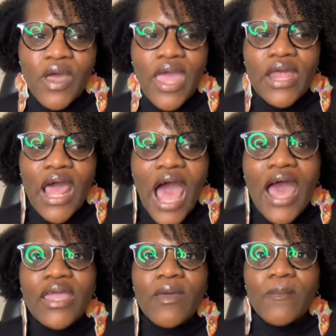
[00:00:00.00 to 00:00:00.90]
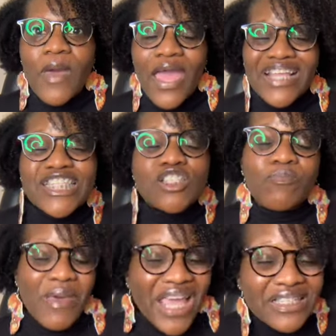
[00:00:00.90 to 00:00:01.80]
And I am
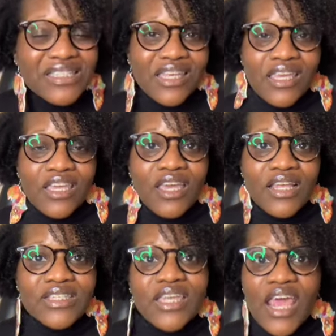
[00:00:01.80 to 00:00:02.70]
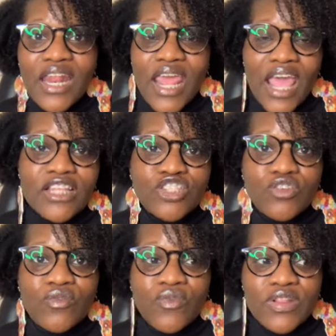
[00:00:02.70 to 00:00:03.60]
expecting to get an
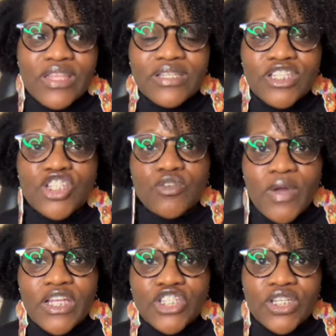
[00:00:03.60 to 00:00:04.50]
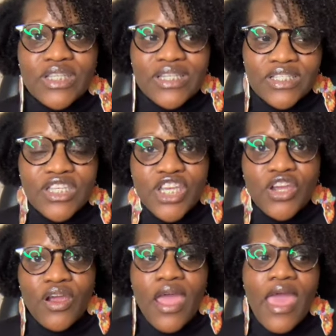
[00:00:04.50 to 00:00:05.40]
answer for this situation this year.